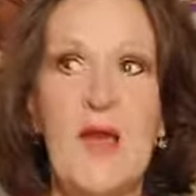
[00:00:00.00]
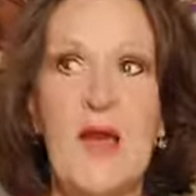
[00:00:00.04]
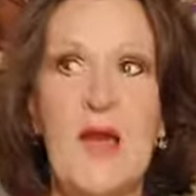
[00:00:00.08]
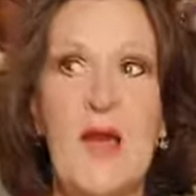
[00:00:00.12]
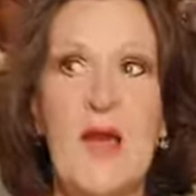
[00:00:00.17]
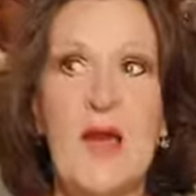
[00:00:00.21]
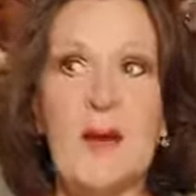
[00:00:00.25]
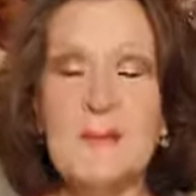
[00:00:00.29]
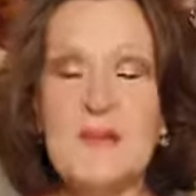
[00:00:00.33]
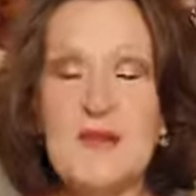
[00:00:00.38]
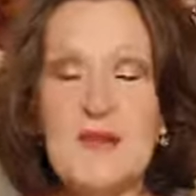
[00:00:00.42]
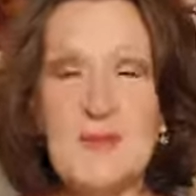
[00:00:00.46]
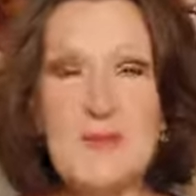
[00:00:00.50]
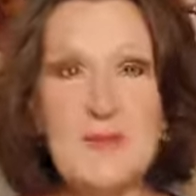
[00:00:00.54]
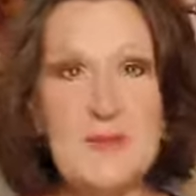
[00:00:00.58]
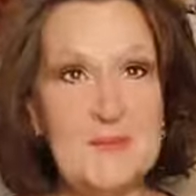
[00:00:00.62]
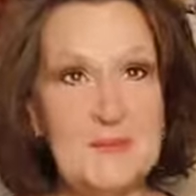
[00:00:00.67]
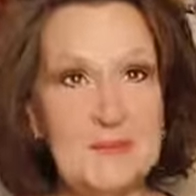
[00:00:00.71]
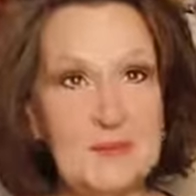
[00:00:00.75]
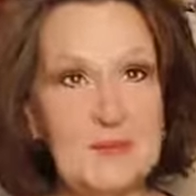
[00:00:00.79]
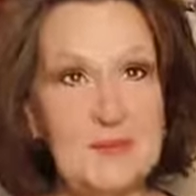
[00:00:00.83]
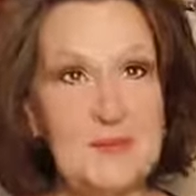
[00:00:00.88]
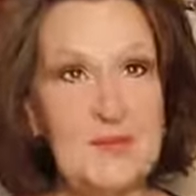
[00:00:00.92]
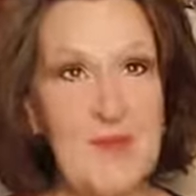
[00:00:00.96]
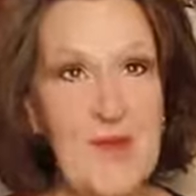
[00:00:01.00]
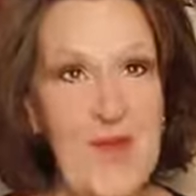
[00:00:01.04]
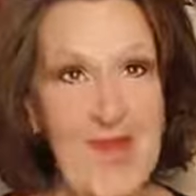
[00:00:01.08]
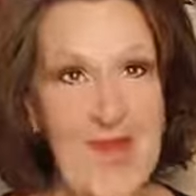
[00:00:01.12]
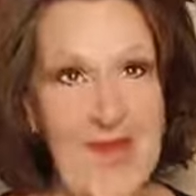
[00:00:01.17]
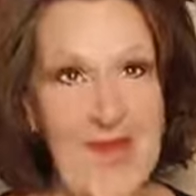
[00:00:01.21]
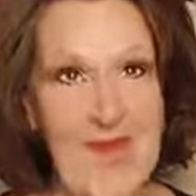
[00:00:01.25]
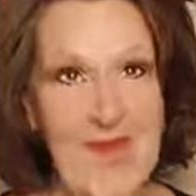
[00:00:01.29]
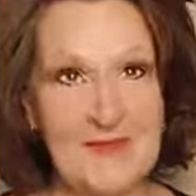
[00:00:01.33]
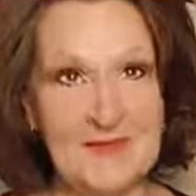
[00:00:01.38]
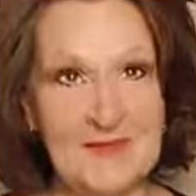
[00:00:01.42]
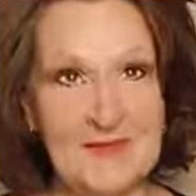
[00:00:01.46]
How many people do you
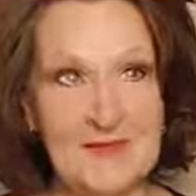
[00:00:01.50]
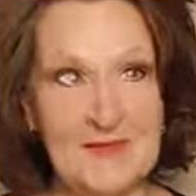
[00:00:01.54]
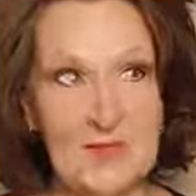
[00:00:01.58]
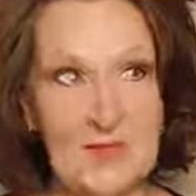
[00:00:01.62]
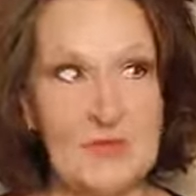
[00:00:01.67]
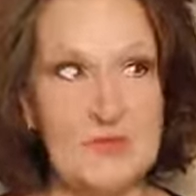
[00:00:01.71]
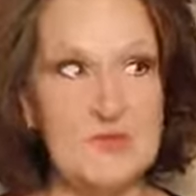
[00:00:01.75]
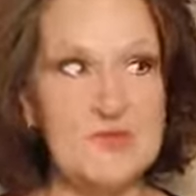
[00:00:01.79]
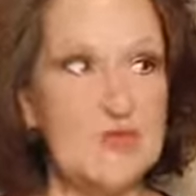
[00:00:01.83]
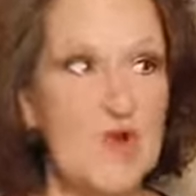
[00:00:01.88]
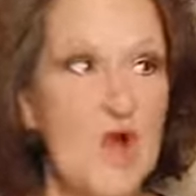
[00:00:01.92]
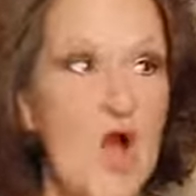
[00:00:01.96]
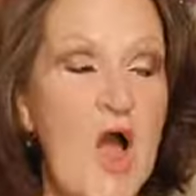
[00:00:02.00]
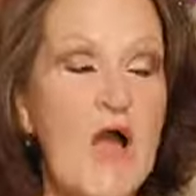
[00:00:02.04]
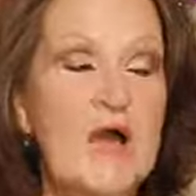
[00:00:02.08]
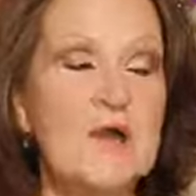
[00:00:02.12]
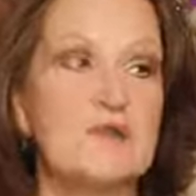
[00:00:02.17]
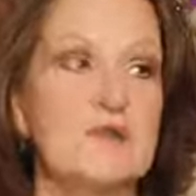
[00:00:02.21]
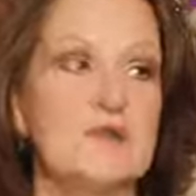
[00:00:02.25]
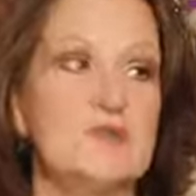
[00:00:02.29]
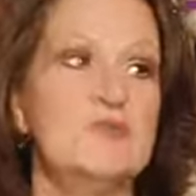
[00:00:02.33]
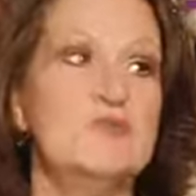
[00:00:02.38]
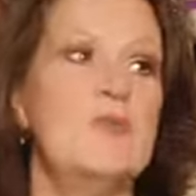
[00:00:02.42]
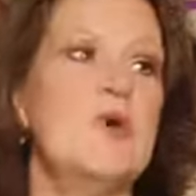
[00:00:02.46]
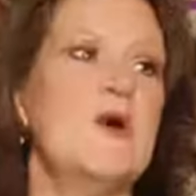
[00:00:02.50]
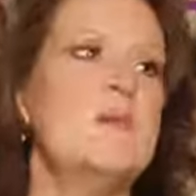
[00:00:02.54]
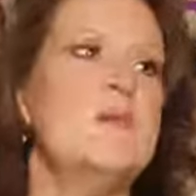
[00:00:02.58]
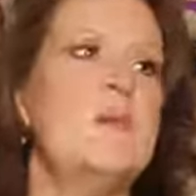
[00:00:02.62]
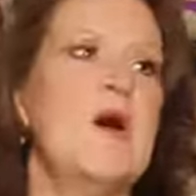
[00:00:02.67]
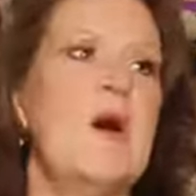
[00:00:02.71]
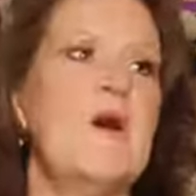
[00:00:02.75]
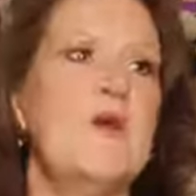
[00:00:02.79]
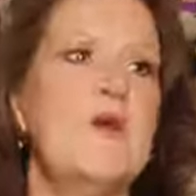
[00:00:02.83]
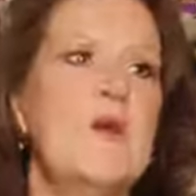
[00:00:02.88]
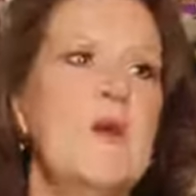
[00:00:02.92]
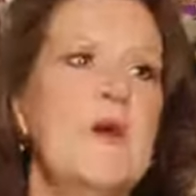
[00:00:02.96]
ask or talk to
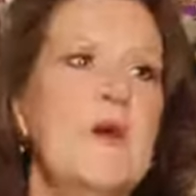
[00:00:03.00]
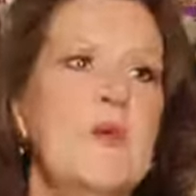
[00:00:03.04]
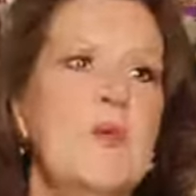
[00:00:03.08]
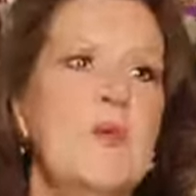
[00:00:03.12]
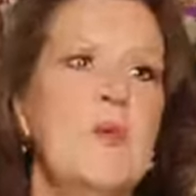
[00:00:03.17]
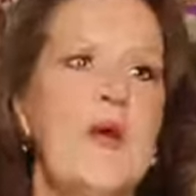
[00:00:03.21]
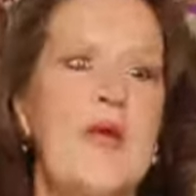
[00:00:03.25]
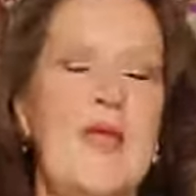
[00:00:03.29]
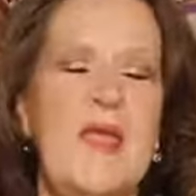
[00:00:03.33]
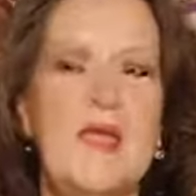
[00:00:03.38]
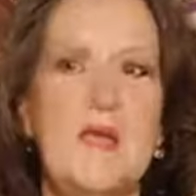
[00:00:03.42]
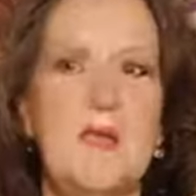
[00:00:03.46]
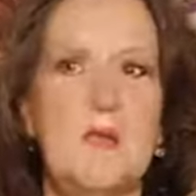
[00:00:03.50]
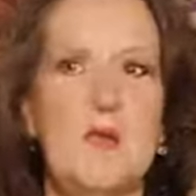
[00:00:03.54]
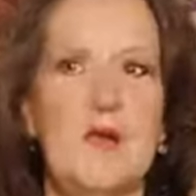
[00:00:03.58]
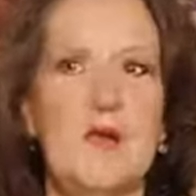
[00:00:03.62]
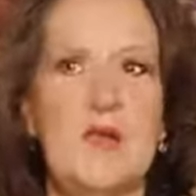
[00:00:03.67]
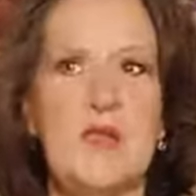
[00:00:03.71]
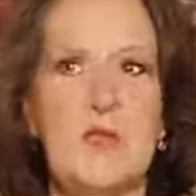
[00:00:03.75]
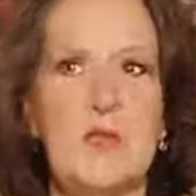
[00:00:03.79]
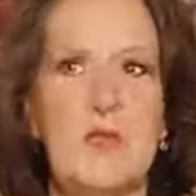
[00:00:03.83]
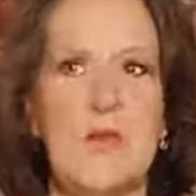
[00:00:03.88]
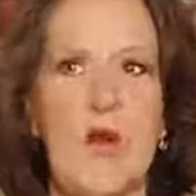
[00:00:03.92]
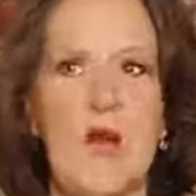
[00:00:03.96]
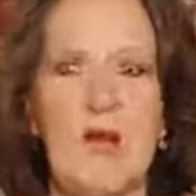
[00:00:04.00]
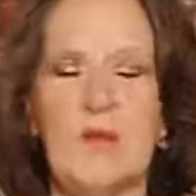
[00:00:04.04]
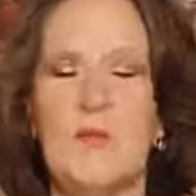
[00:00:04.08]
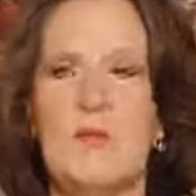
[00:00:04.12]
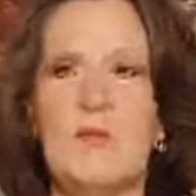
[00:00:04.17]
about, well, hey, what do you want?